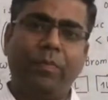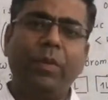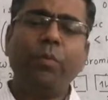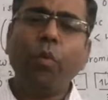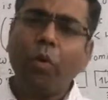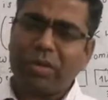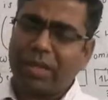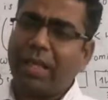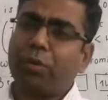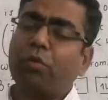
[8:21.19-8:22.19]
the
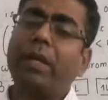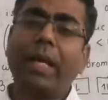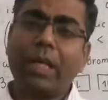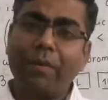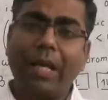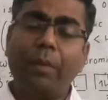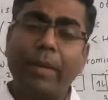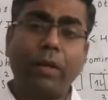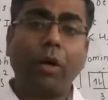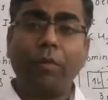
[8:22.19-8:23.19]
most electronegative
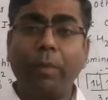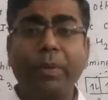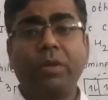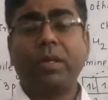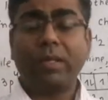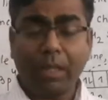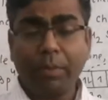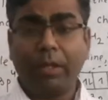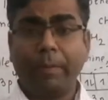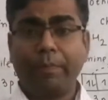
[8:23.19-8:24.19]
element of the periodic
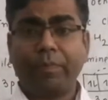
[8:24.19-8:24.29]
table,